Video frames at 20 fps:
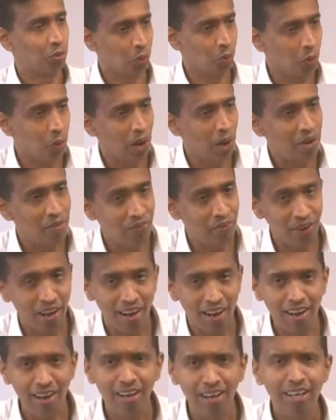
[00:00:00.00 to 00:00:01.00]
true and
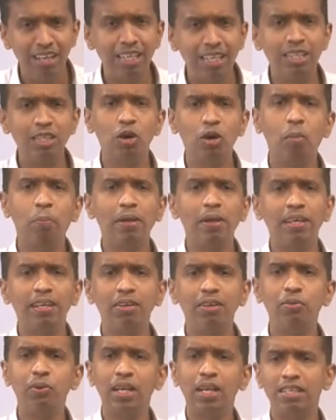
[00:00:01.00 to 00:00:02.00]
fair, in the opinion,
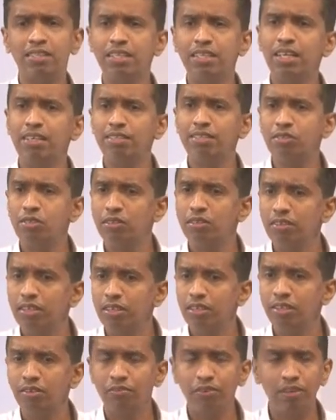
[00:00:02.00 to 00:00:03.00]
you can see it's
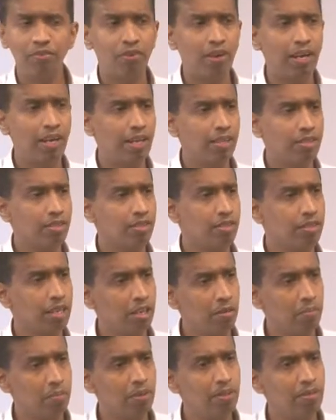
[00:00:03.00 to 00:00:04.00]
the financial
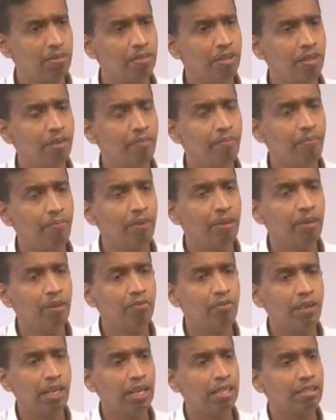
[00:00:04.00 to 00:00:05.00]
statement.
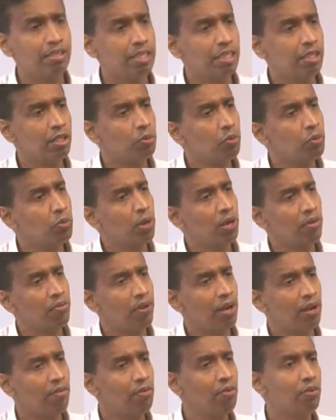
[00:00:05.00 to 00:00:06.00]
We can see the true and
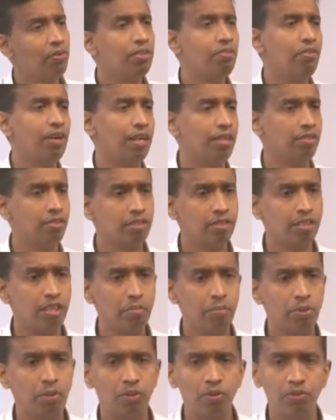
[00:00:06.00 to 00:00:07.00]
fair view of the financial
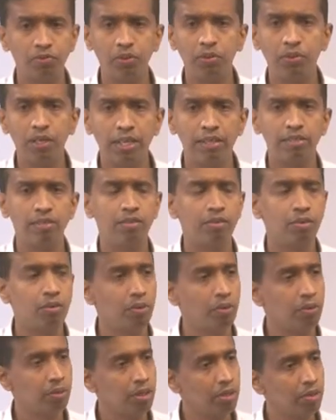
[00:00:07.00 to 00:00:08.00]
statement of the
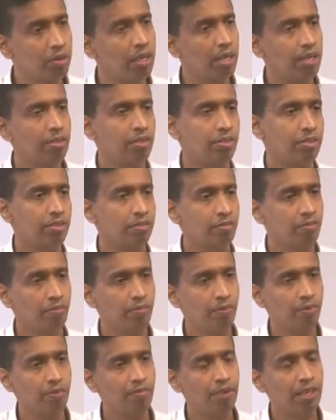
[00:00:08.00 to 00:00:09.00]
organization.
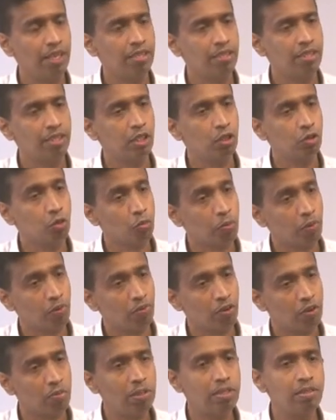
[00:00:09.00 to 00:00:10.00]
We can see the true
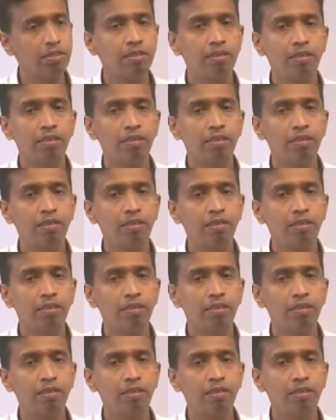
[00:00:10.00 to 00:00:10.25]
performance